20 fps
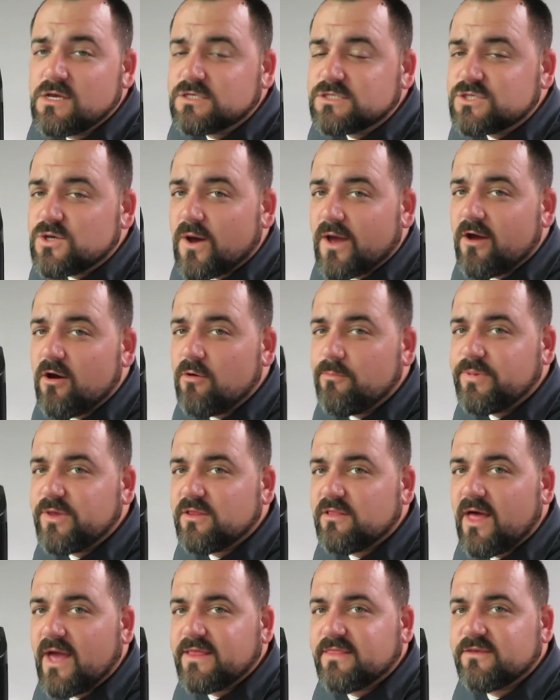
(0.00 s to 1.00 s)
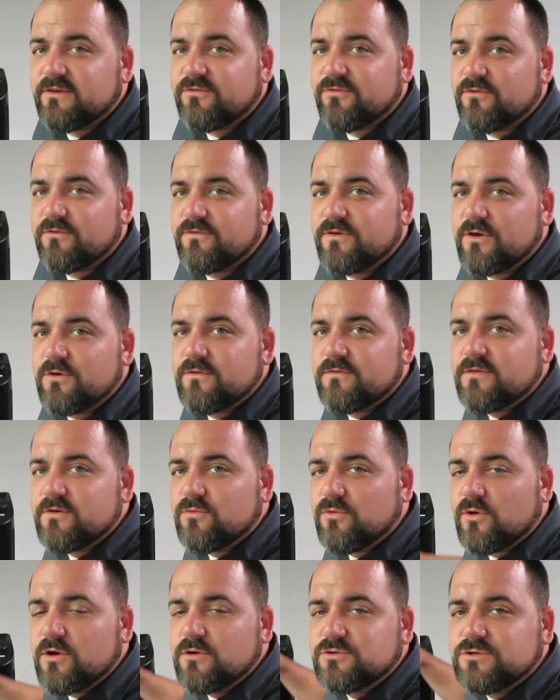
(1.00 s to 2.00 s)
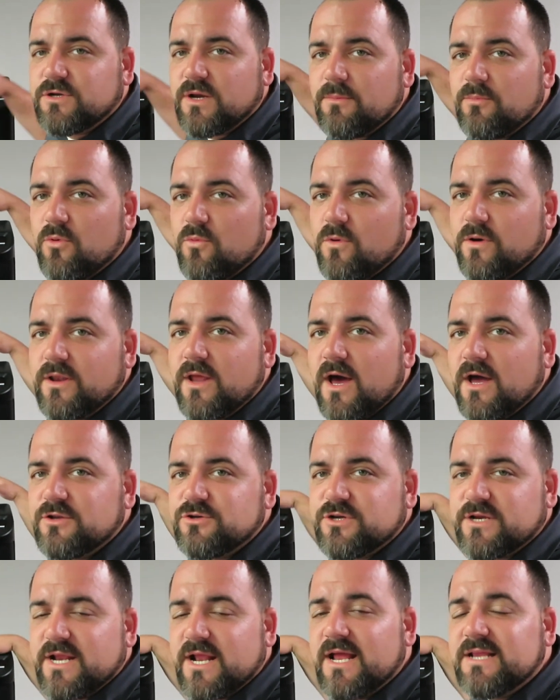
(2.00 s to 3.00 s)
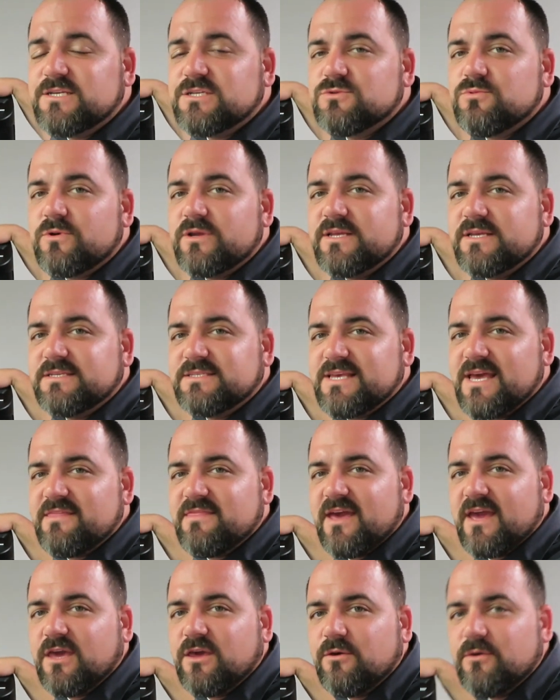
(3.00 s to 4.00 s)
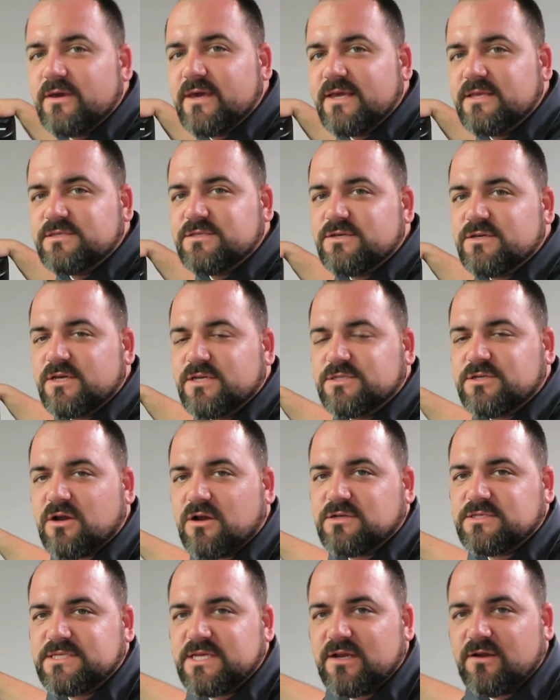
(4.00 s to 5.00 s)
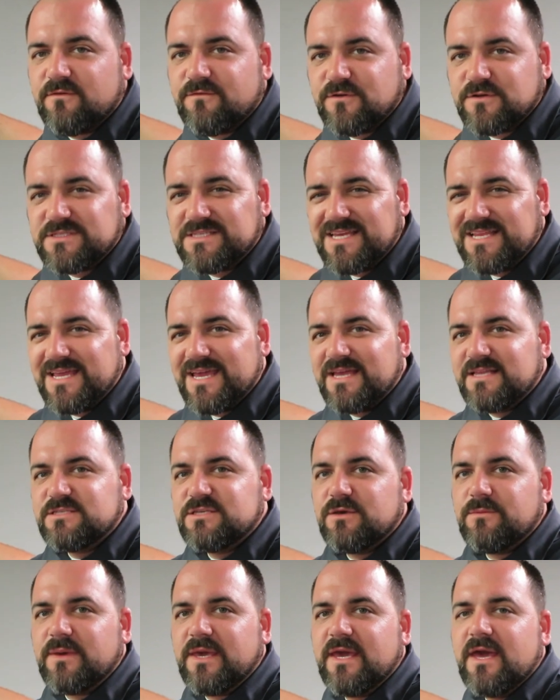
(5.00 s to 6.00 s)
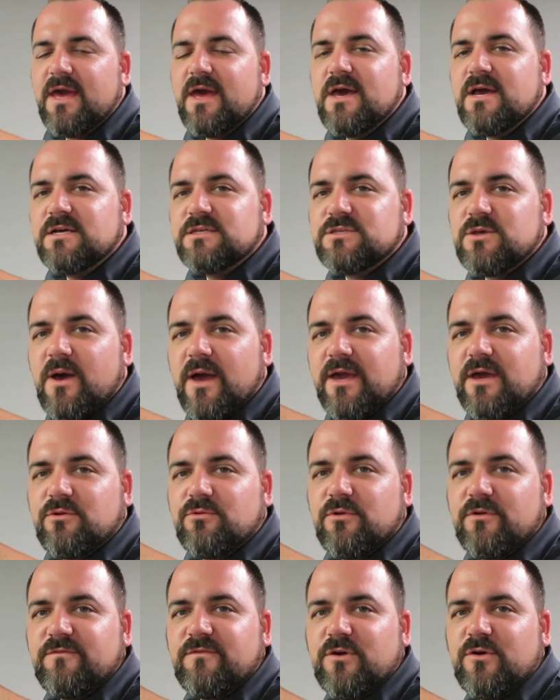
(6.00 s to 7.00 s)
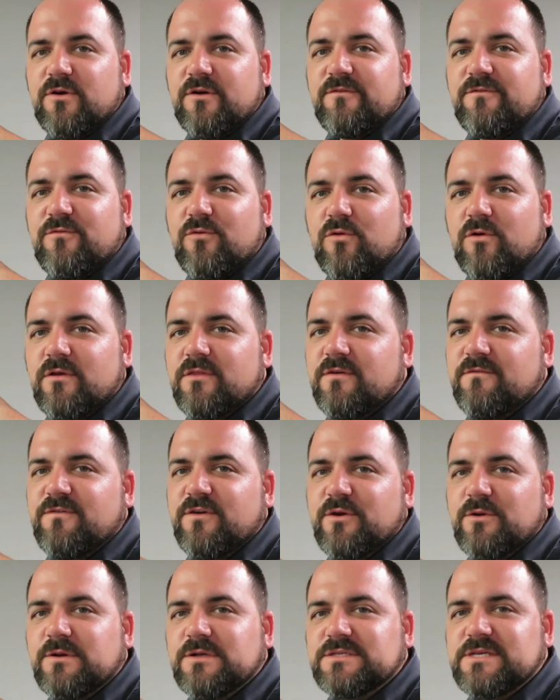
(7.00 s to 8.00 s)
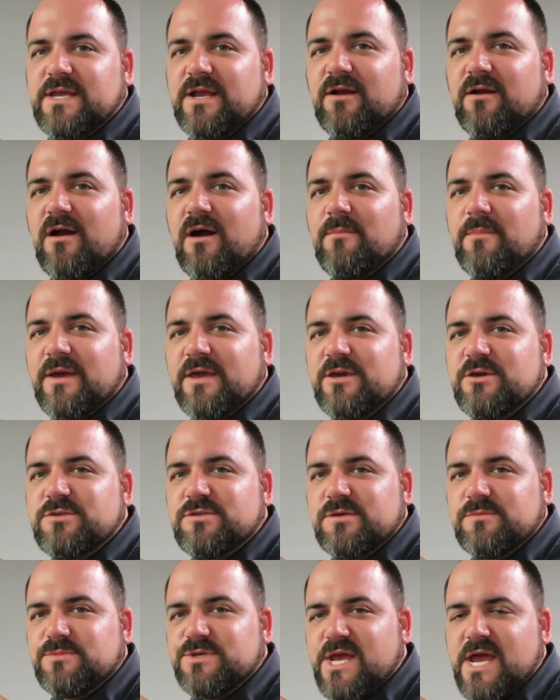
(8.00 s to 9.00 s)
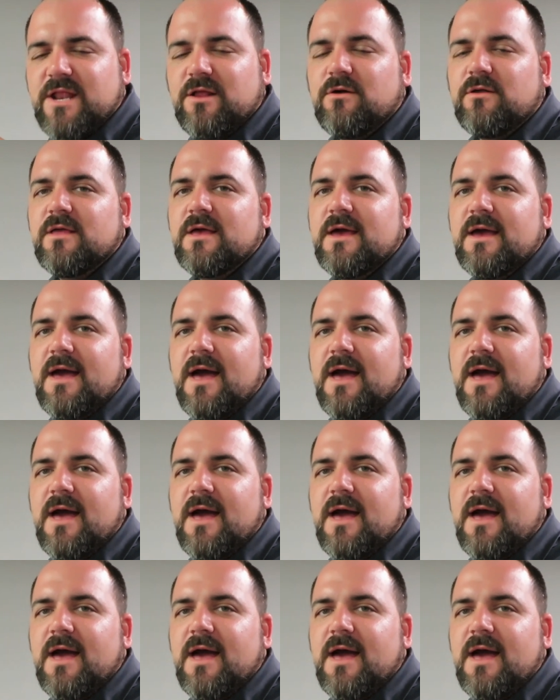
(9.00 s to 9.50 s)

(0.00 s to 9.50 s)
So I hope you like this review of the Road Trip 100, and I just wanted to say thank you again to Guitar Center for sending it to me so I could review it for the viewers here on my YouTube channel.